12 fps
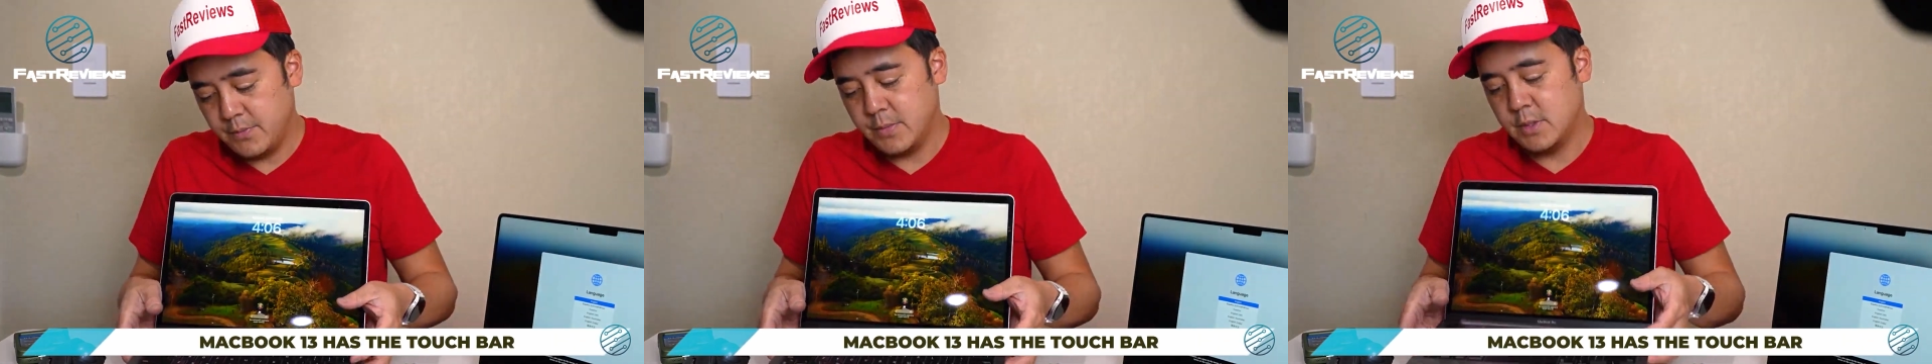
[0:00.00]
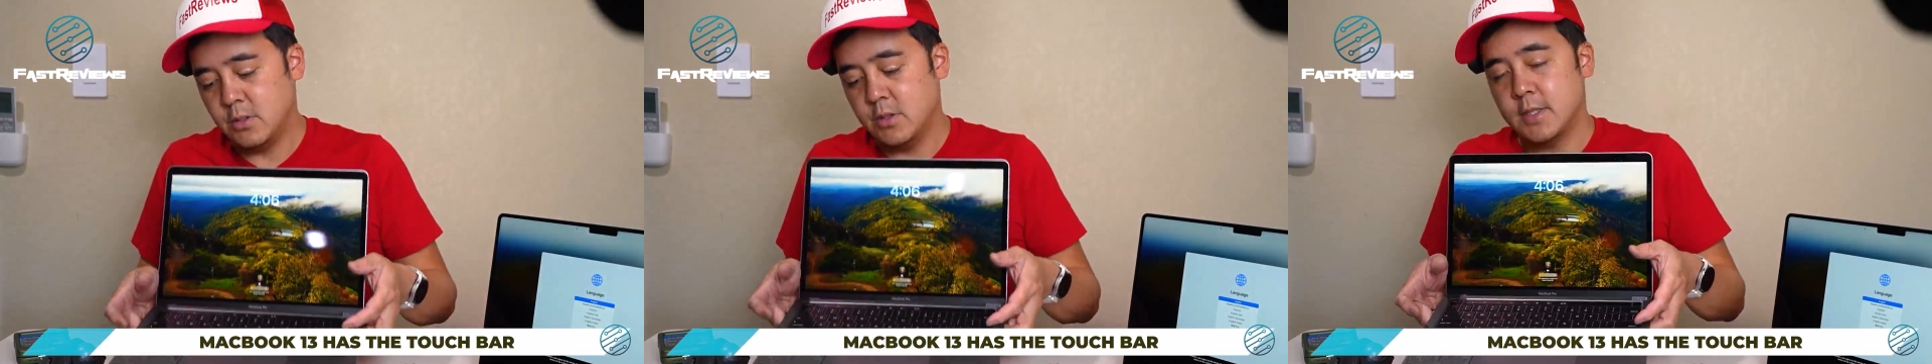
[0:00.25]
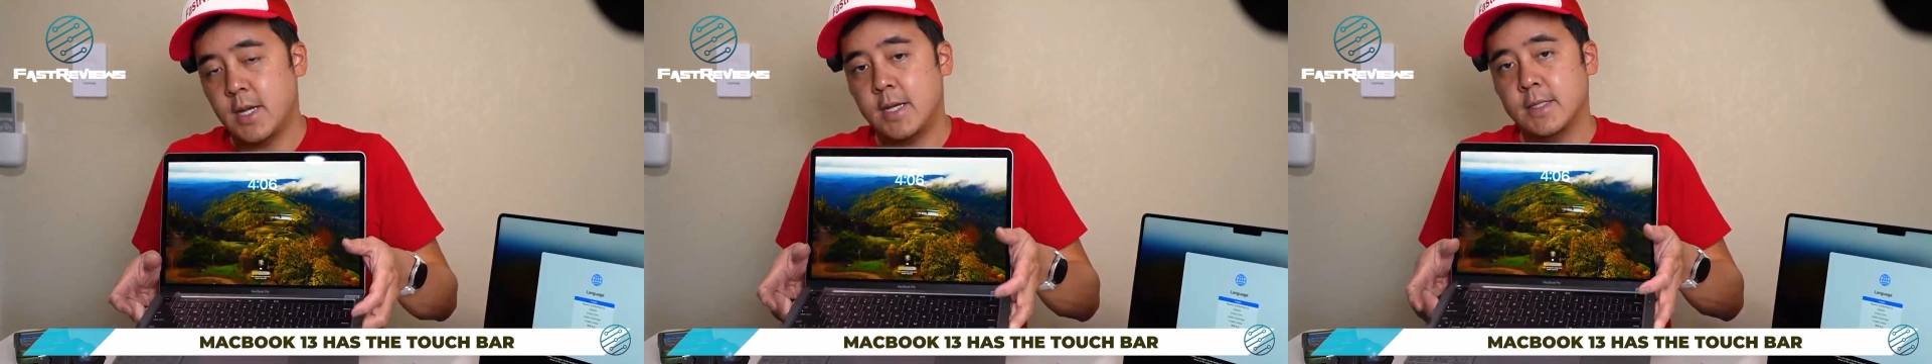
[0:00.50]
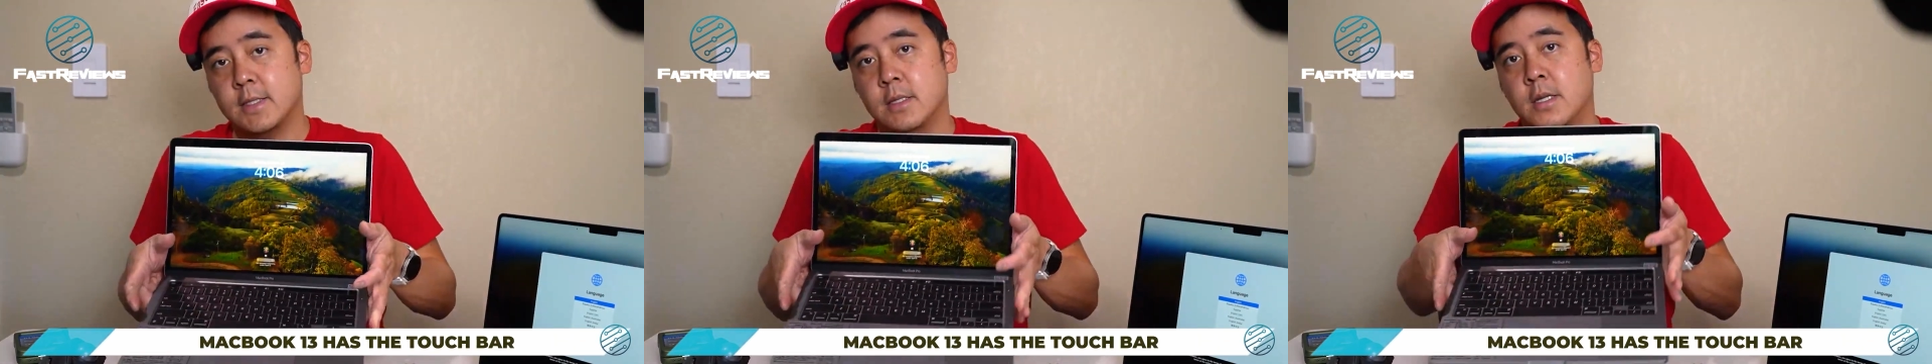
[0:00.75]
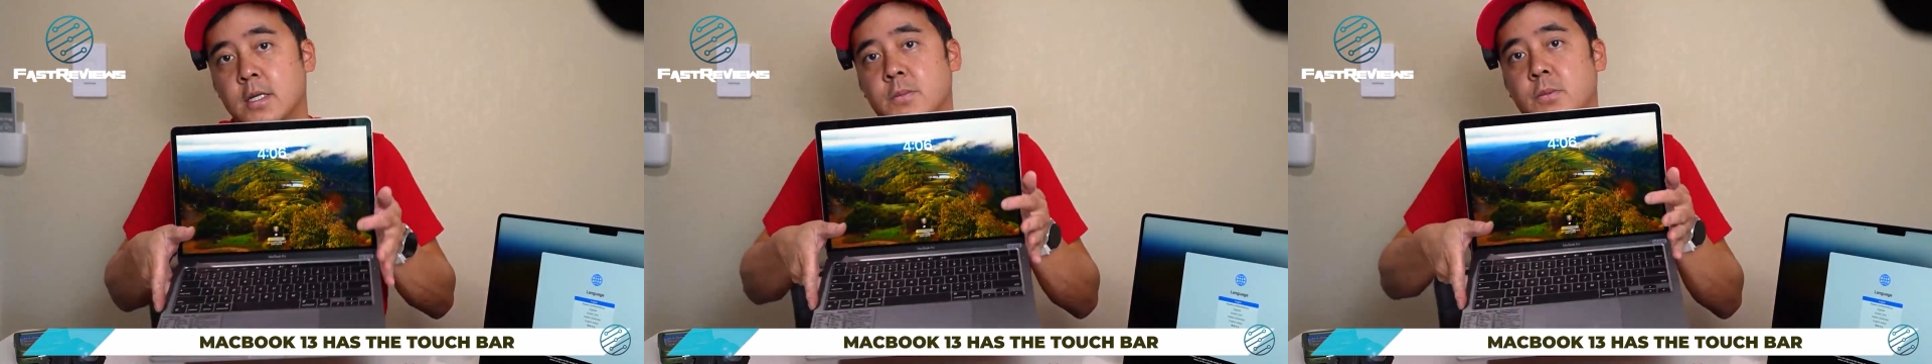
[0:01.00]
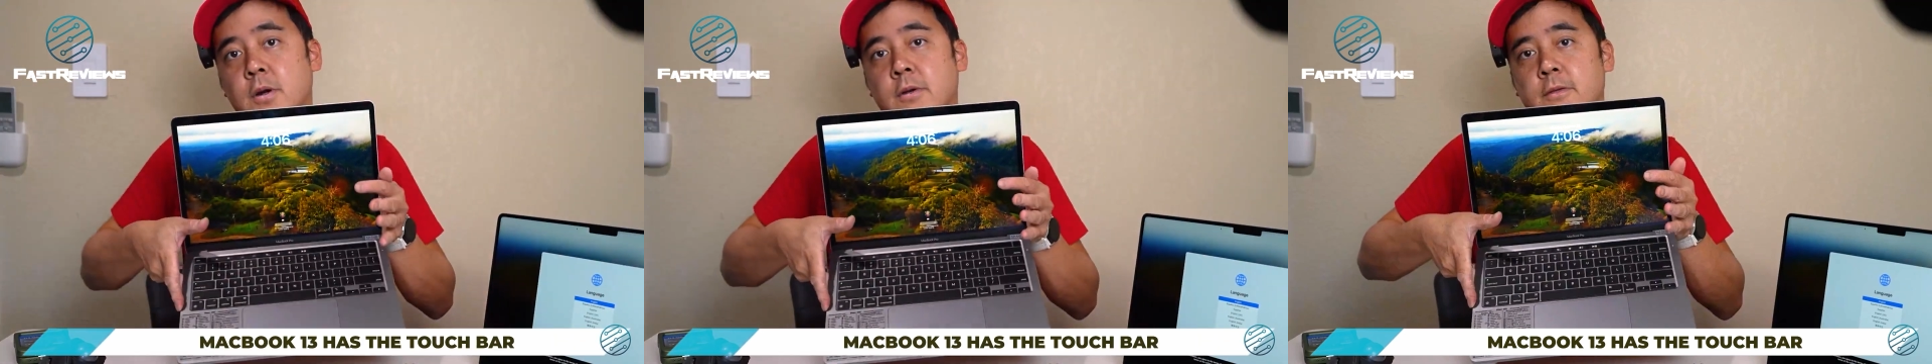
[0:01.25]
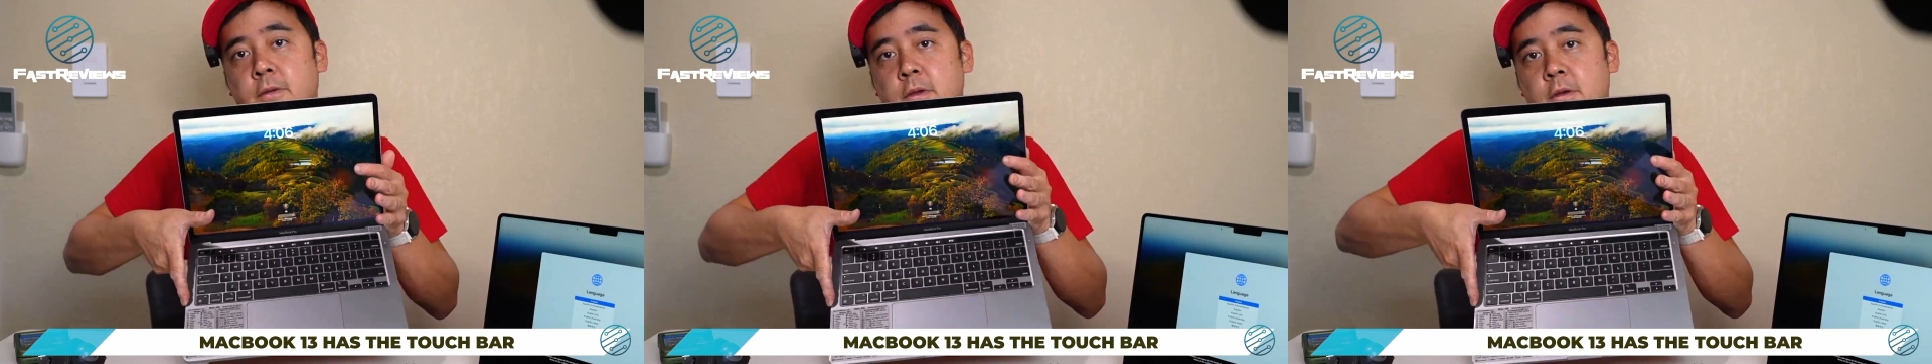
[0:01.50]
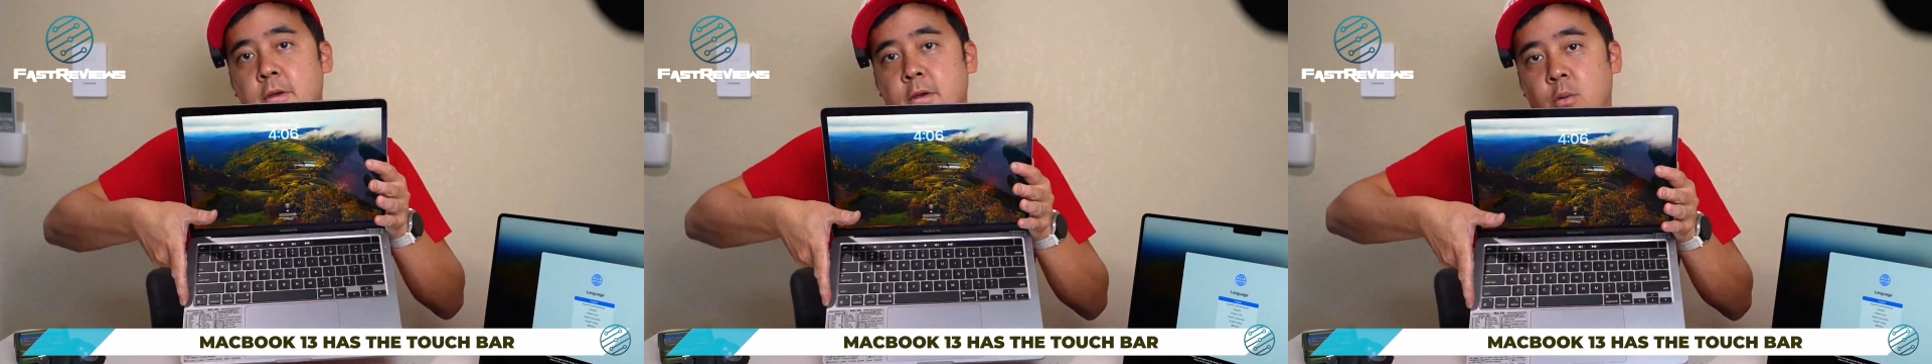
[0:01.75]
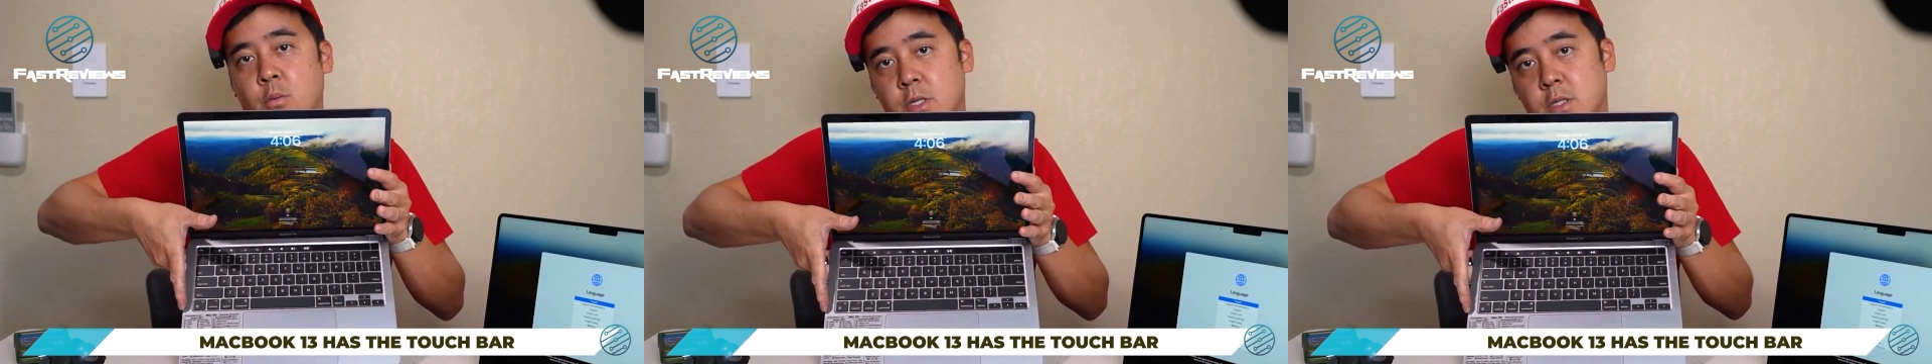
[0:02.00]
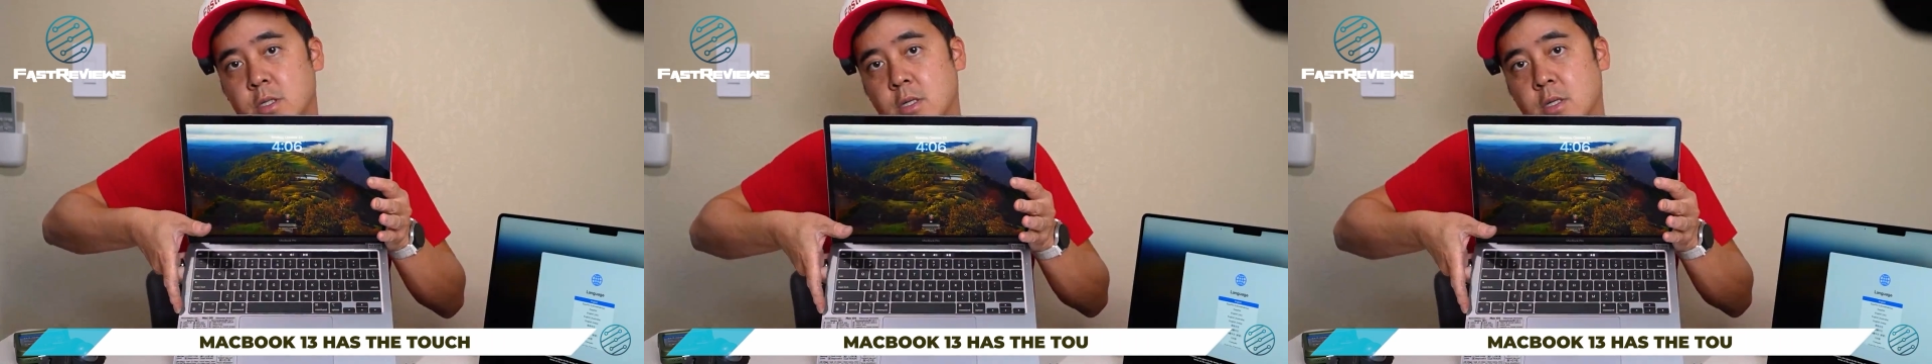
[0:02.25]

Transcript: So this has the touch bar, which